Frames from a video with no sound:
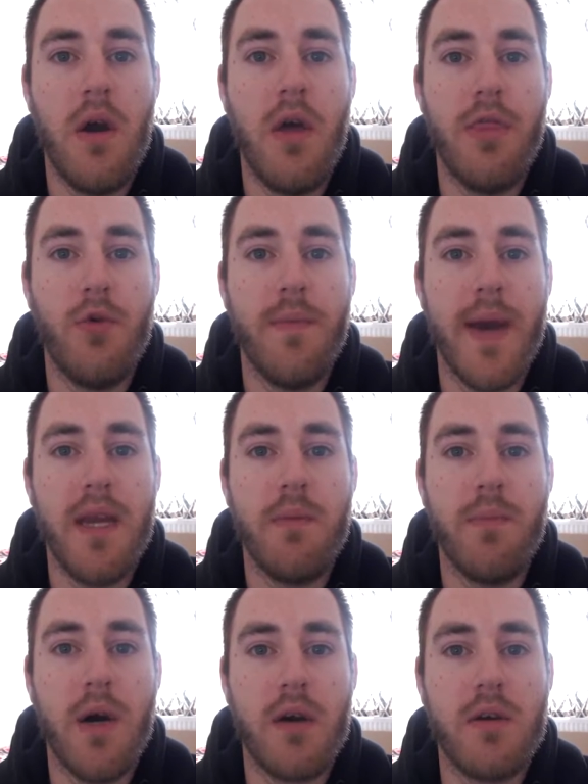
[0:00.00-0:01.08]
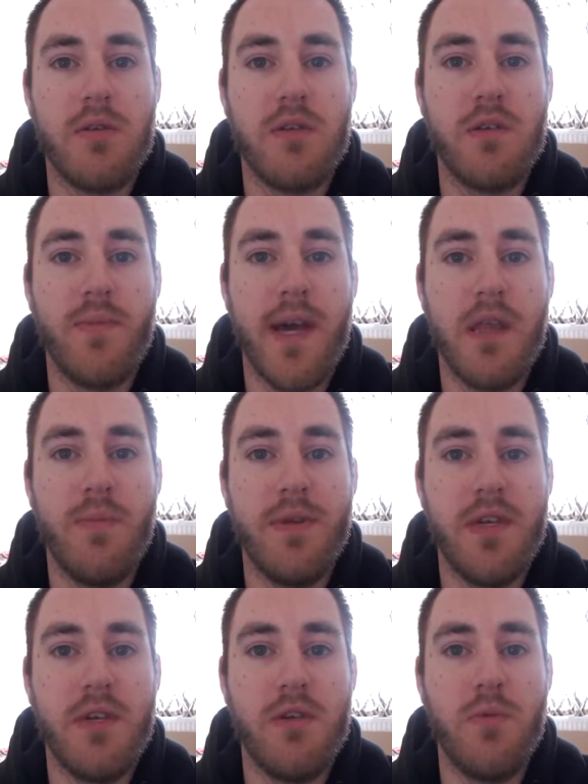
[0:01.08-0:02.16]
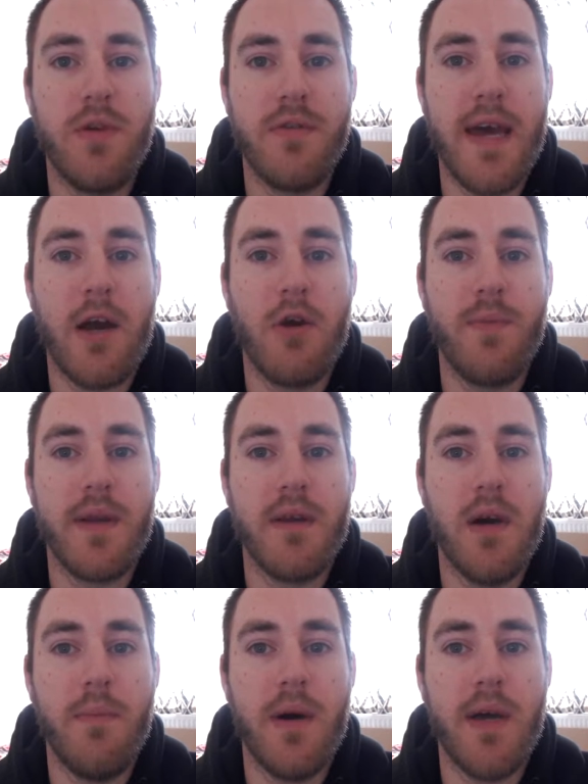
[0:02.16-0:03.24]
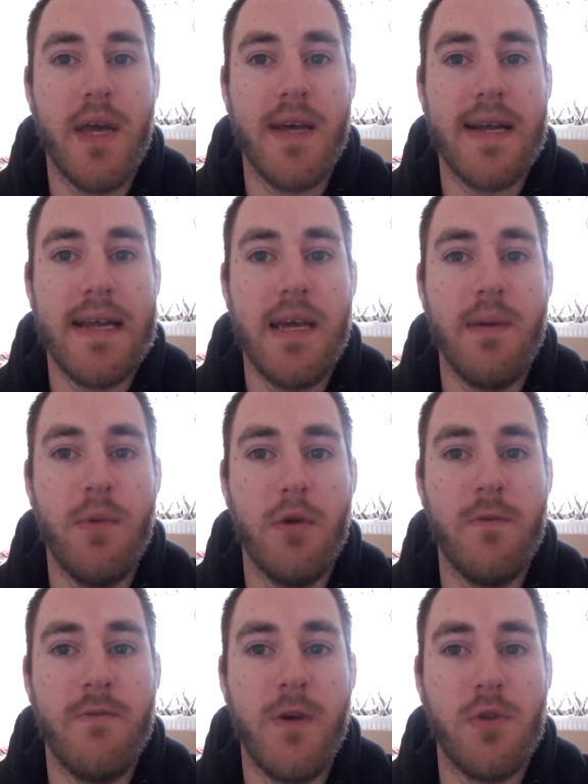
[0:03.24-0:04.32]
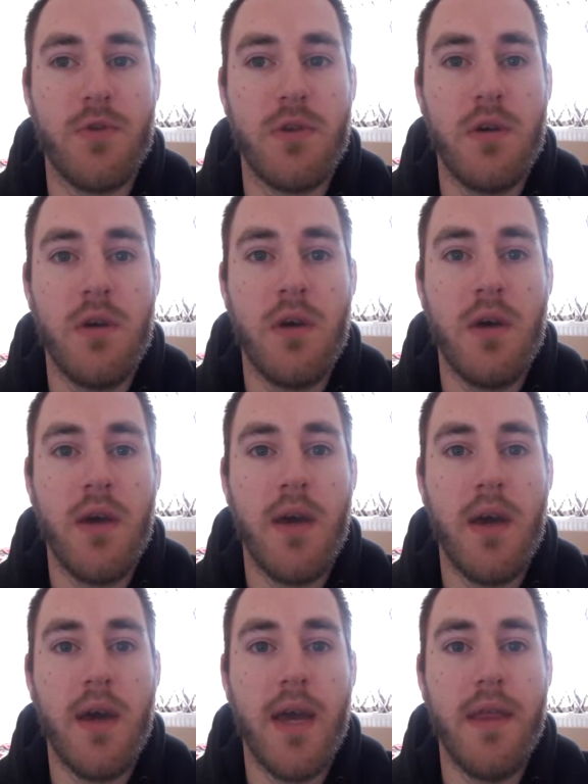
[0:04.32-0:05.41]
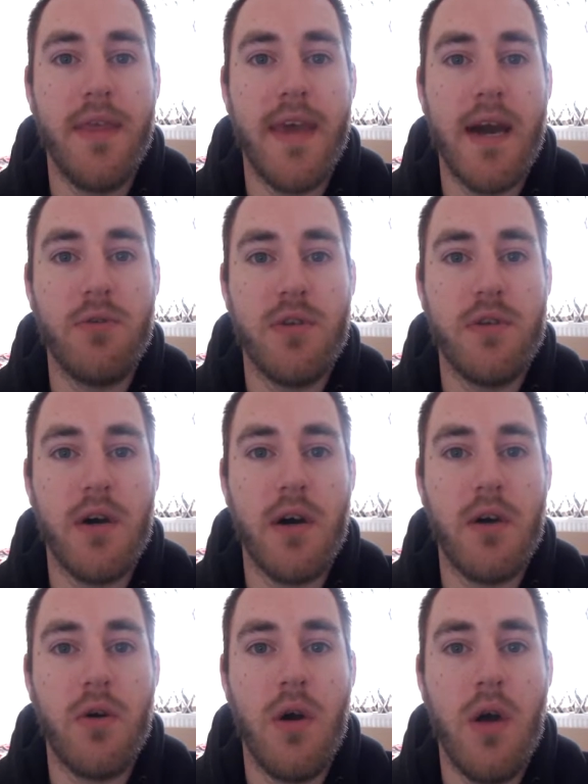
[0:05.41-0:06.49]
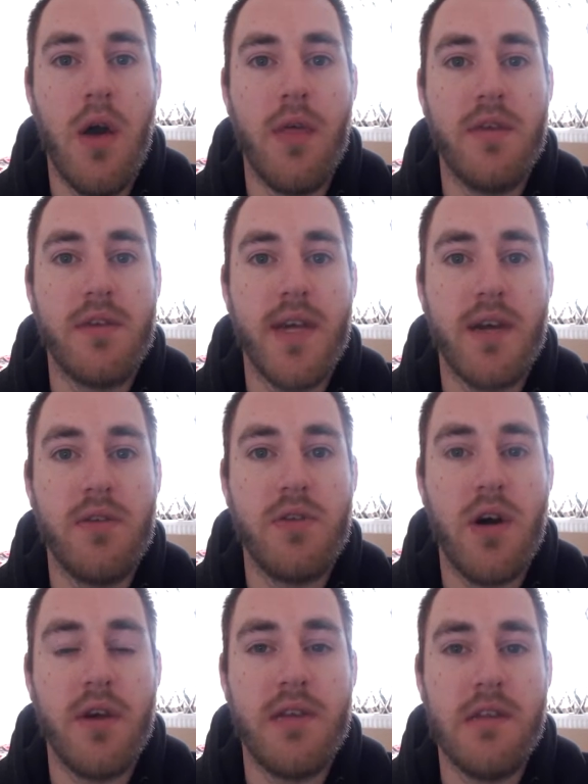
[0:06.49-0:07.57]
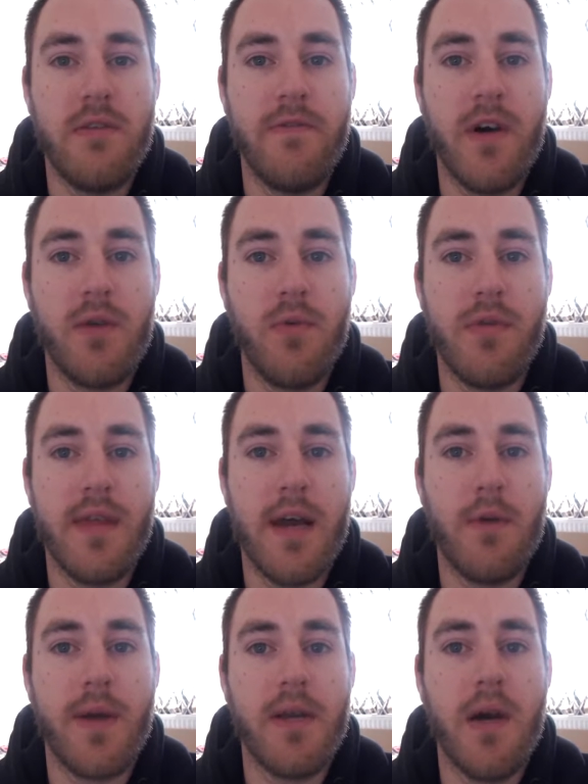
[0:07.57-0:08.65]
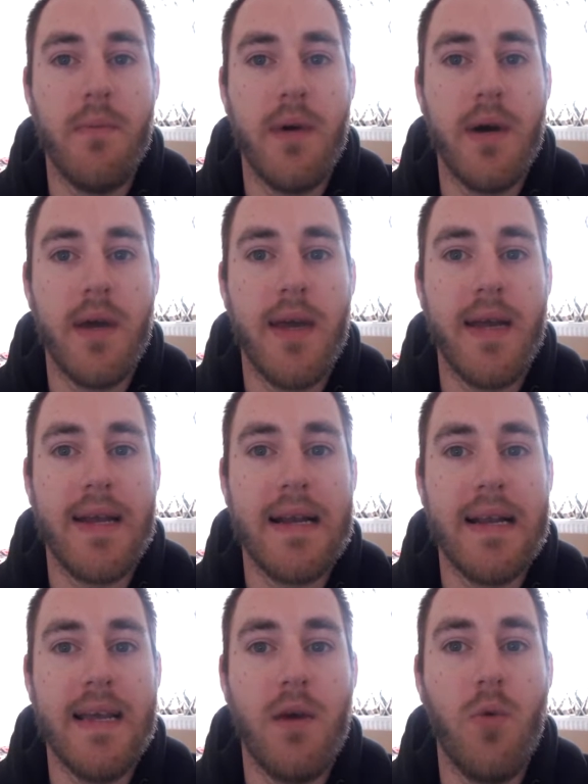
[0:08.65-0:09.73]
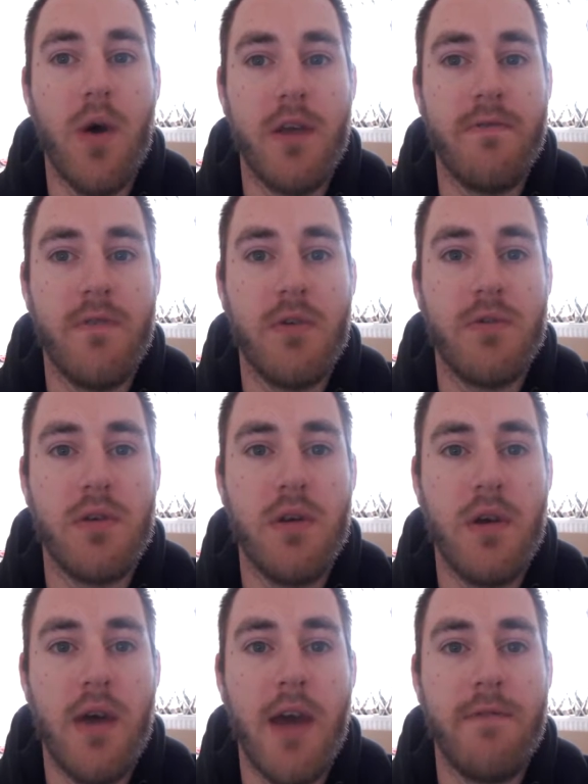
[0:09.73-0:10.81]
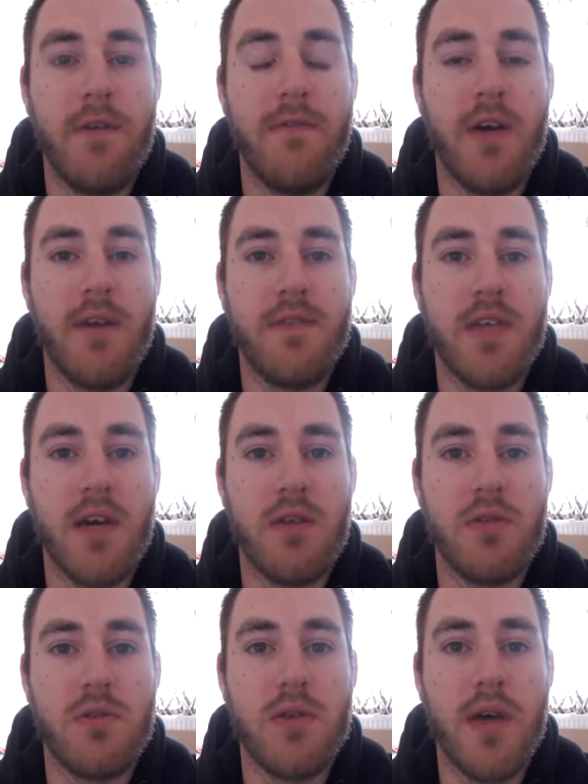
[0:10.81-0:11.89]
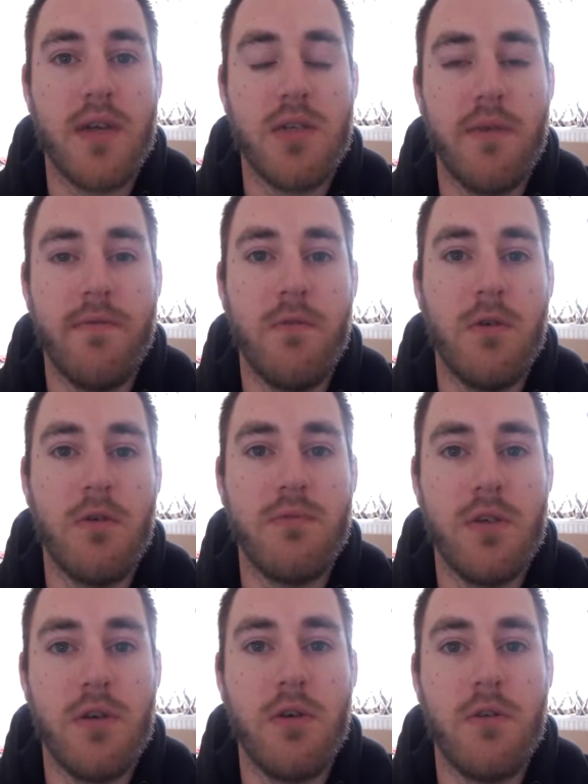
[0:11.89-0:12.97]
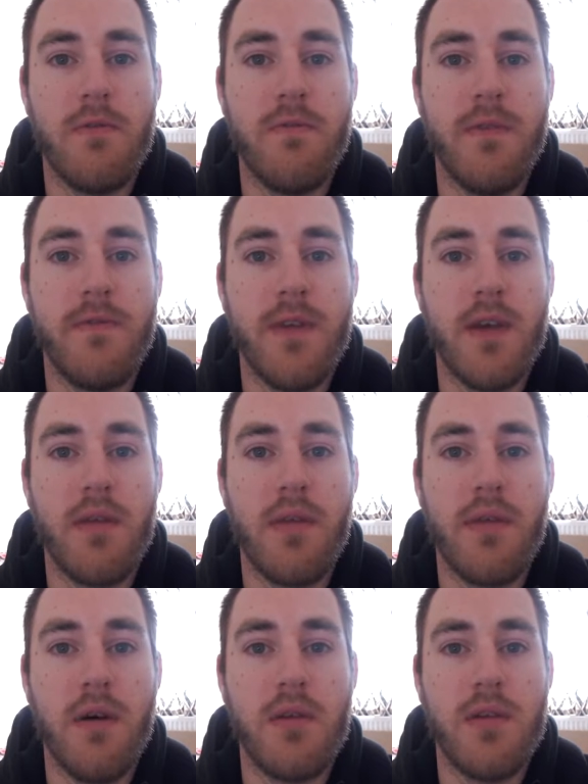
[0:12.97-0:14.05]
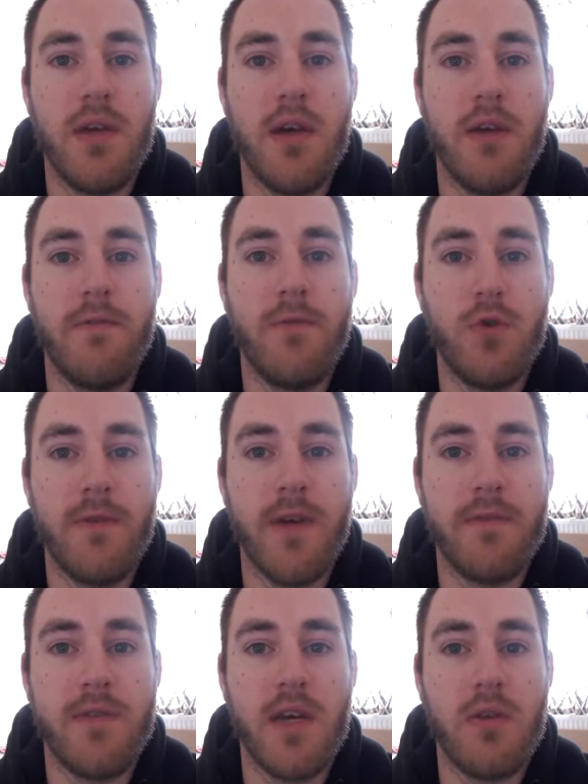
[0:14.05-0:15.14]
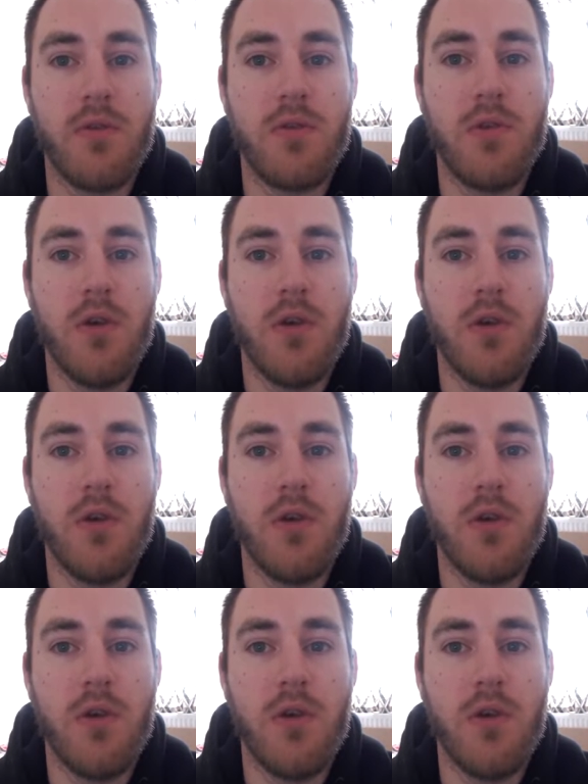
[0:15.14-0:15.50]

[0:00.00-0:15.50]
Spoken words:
The remaining markers display the position with an Arabic number in a clear blue font. In the outer dial, the seconds are identified with an Arabic number in clear white font every 5 seconds, except for 0, 15, 30 and 45 seconds,